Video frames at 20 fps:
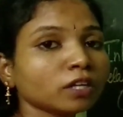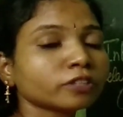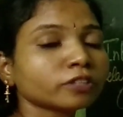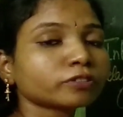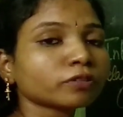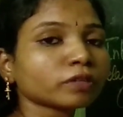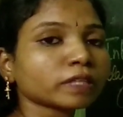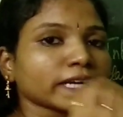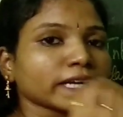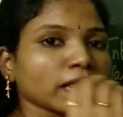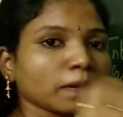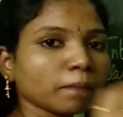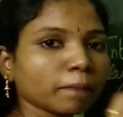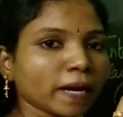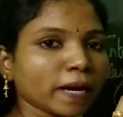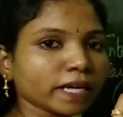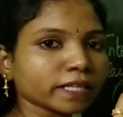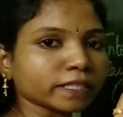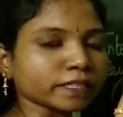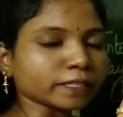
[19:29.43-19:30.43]
So the
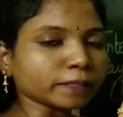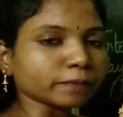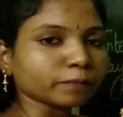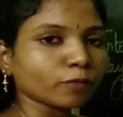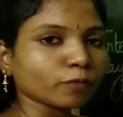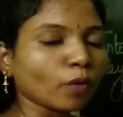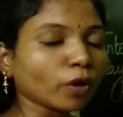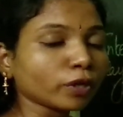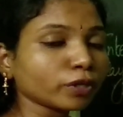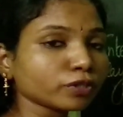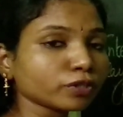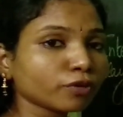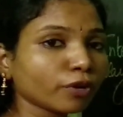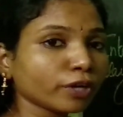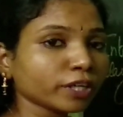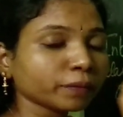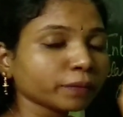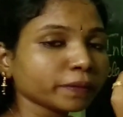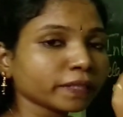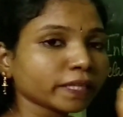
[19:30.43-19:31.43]
command, what is
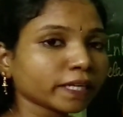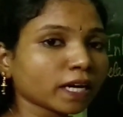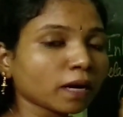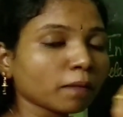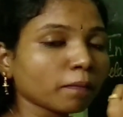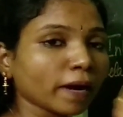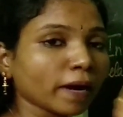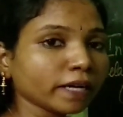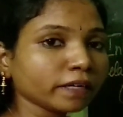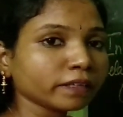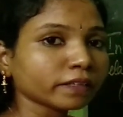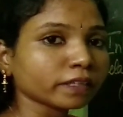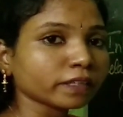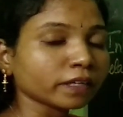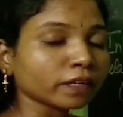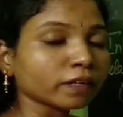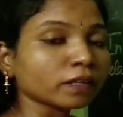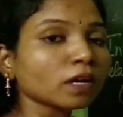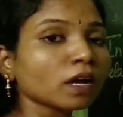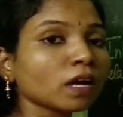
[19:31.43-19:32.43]
going to be the command
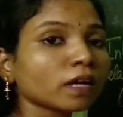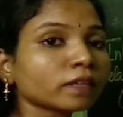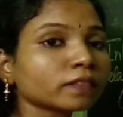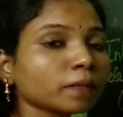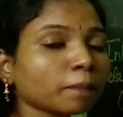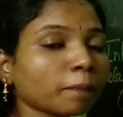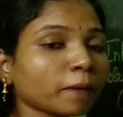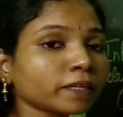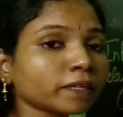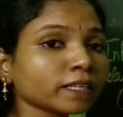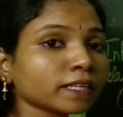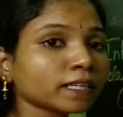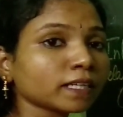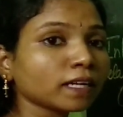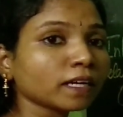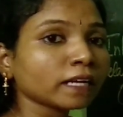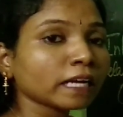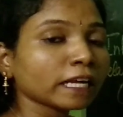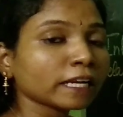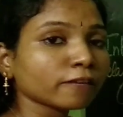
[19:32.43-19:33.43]
here? The
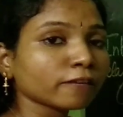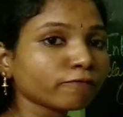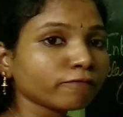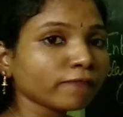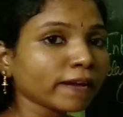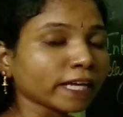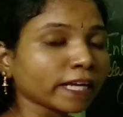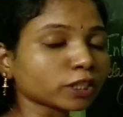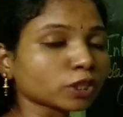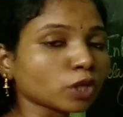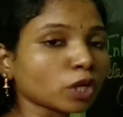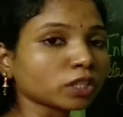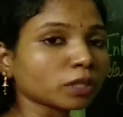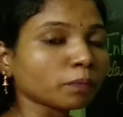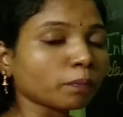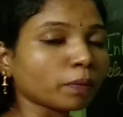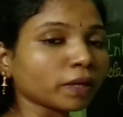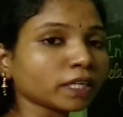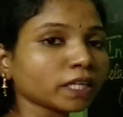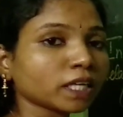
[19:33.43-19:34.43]
particular reflex or
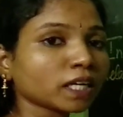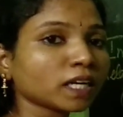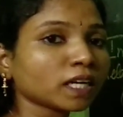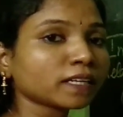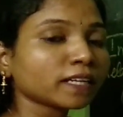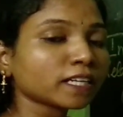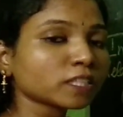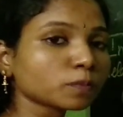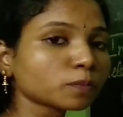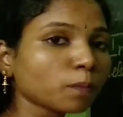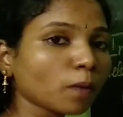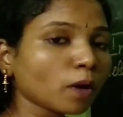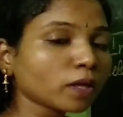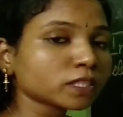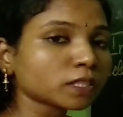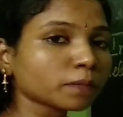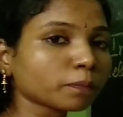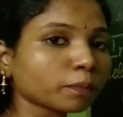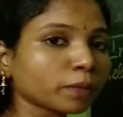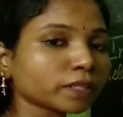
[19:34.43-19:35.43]
the particular
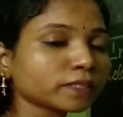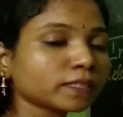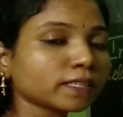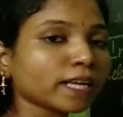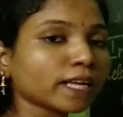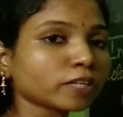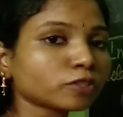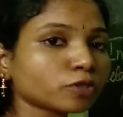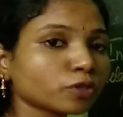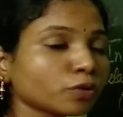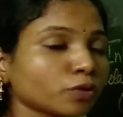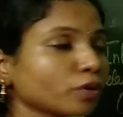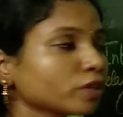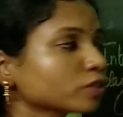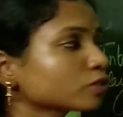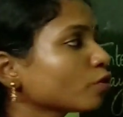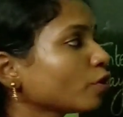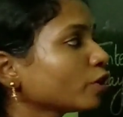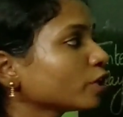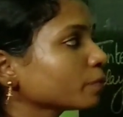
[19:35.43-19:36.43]
response a person has to do
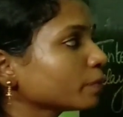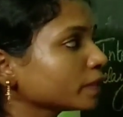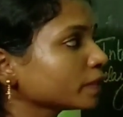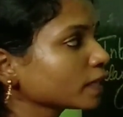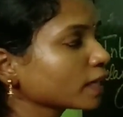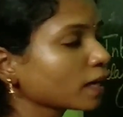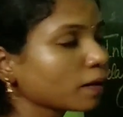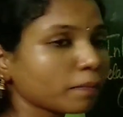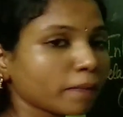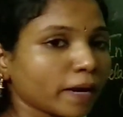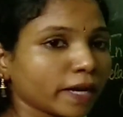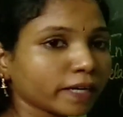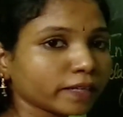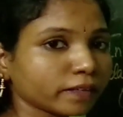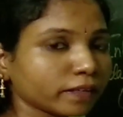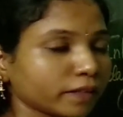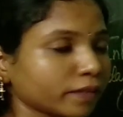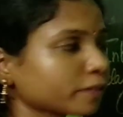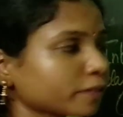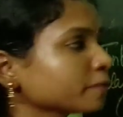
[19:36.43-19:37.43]
is going to be the
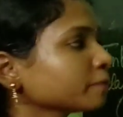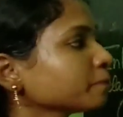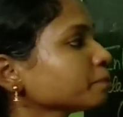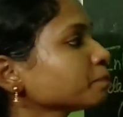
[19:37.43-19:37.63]
command here.